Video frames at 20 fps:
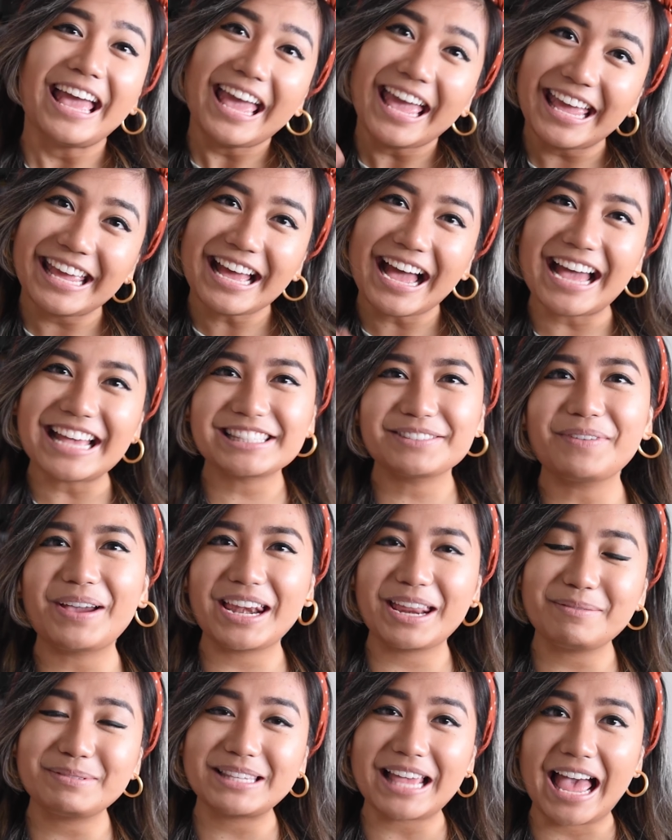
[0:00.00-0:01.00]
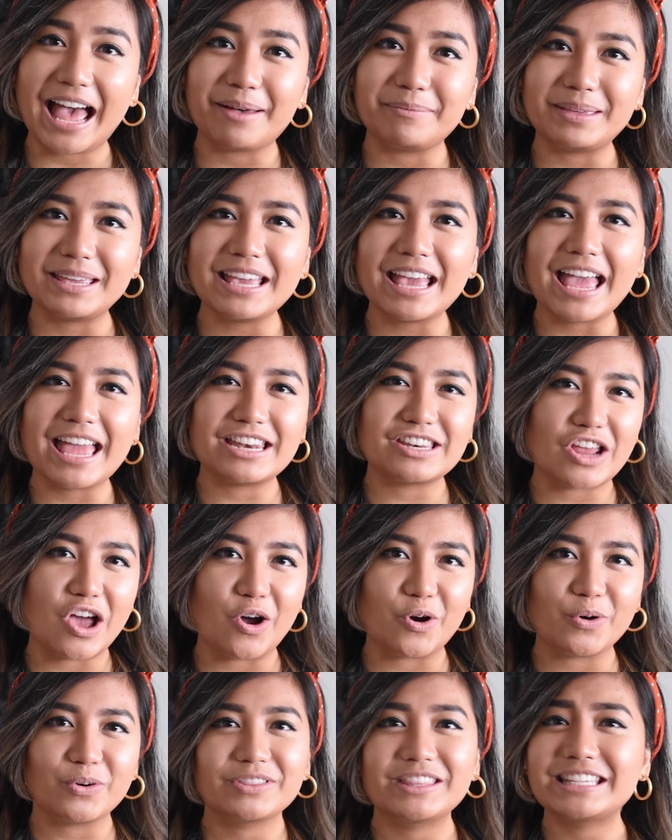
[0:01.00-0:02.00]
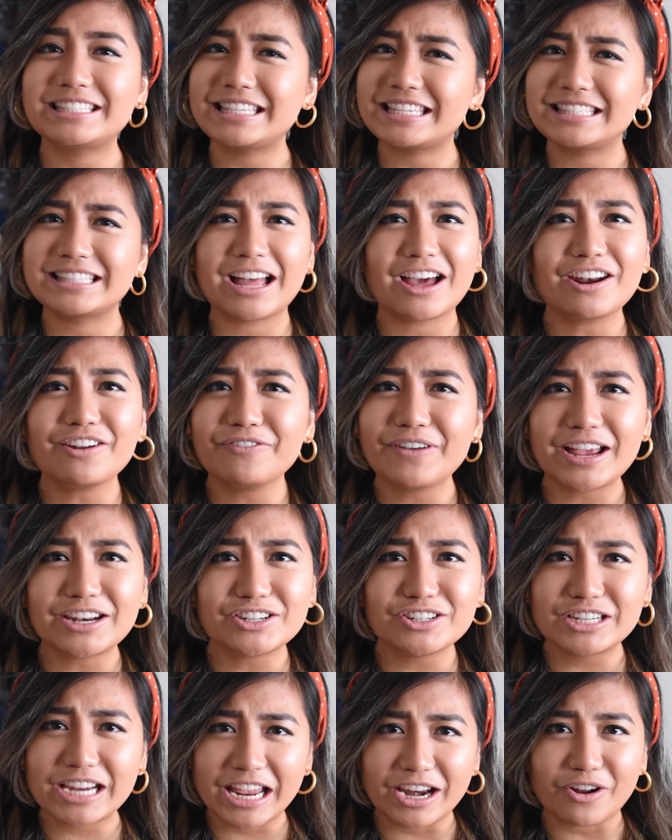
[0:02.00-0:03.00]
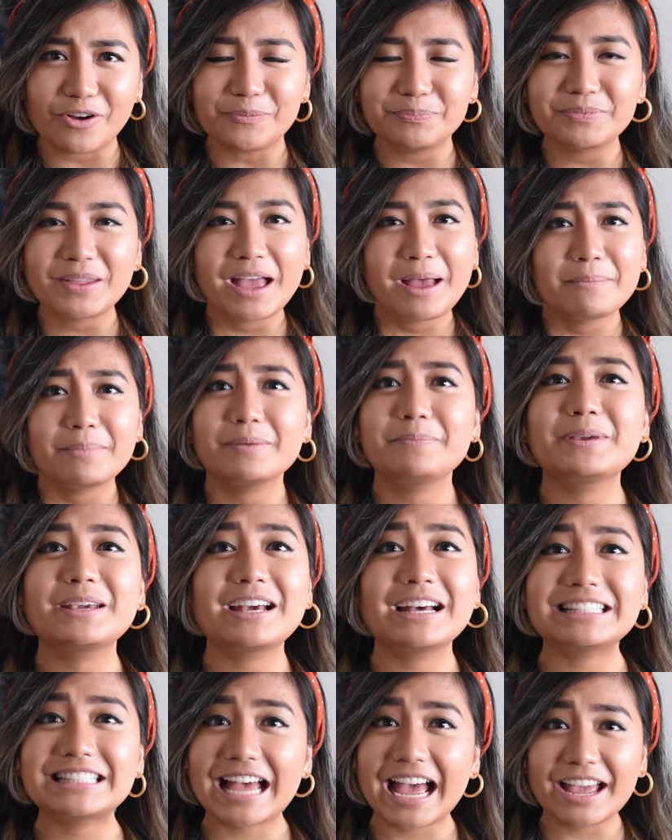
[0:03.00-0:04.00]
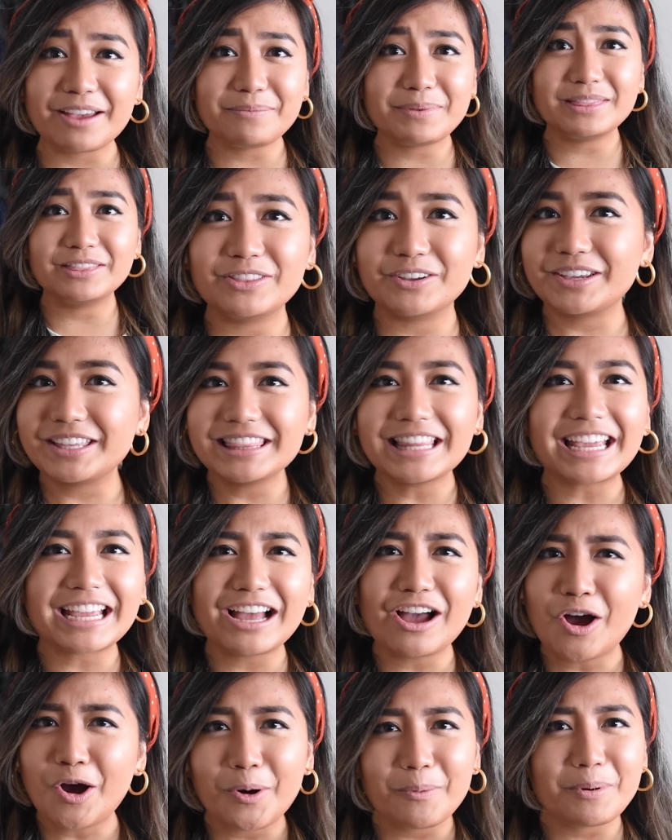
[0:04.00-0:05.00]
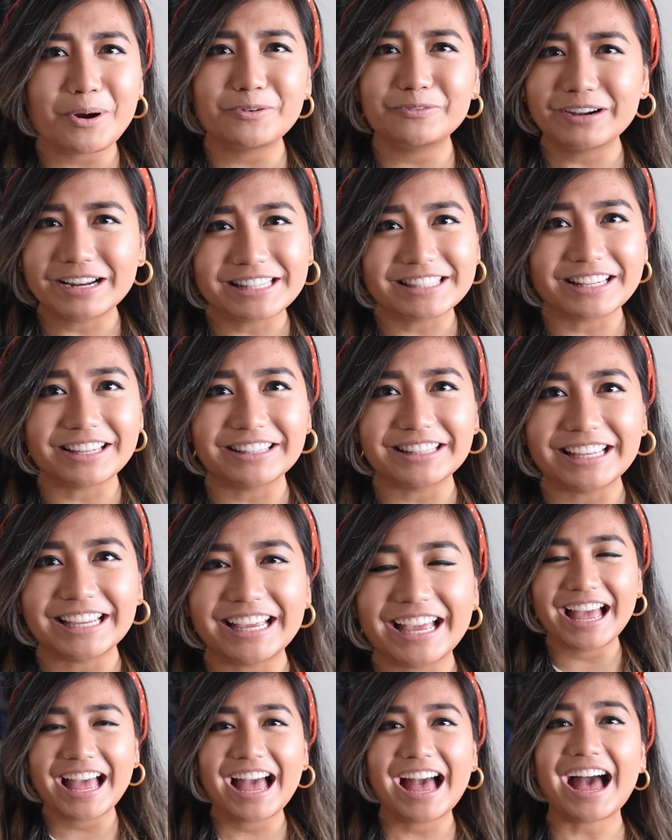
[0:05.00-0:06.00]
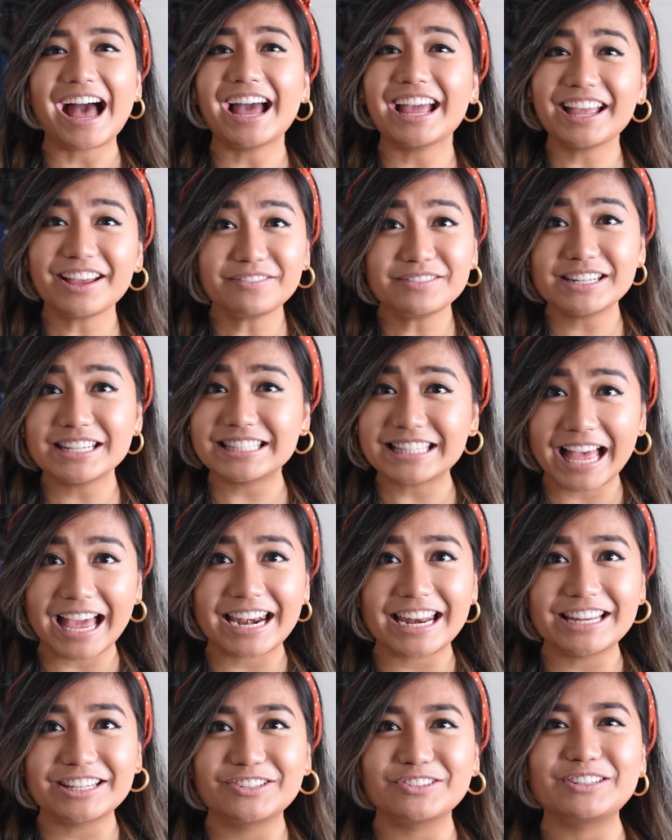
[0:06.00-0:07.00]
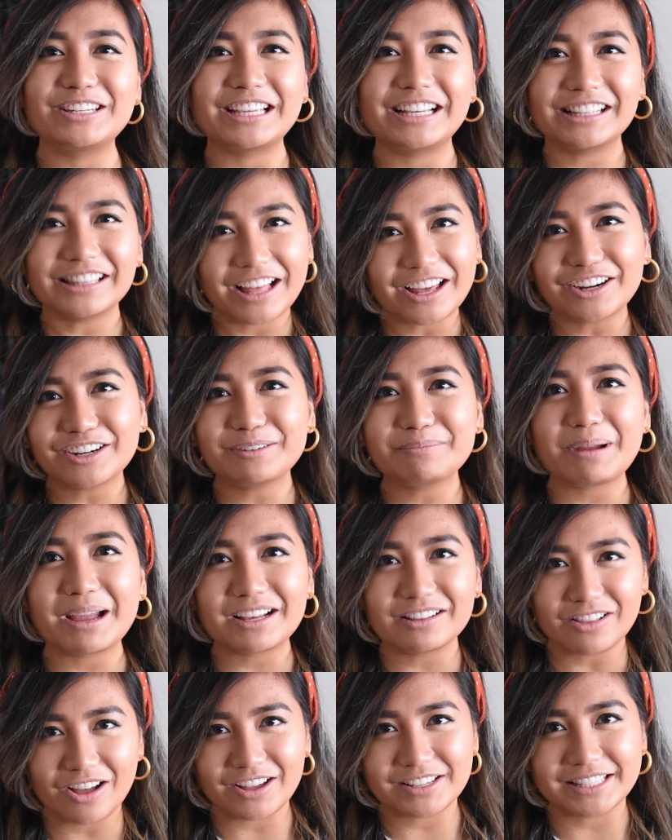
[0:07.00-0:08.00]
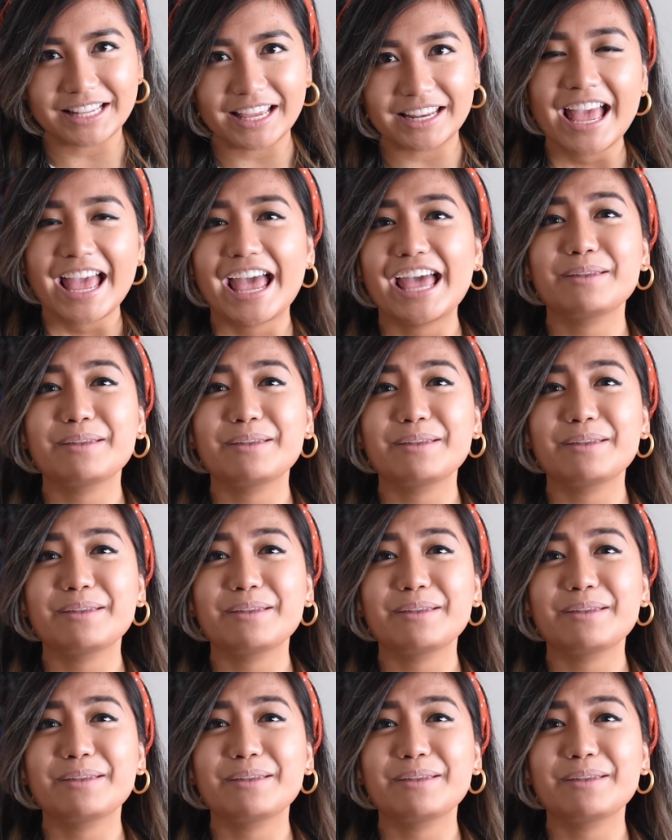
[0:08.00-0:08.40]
Hey guys, my name is Abby, and no, this is not a fashion channel, but because I have been looking like a hobo recently, I have decided to declutter my closet.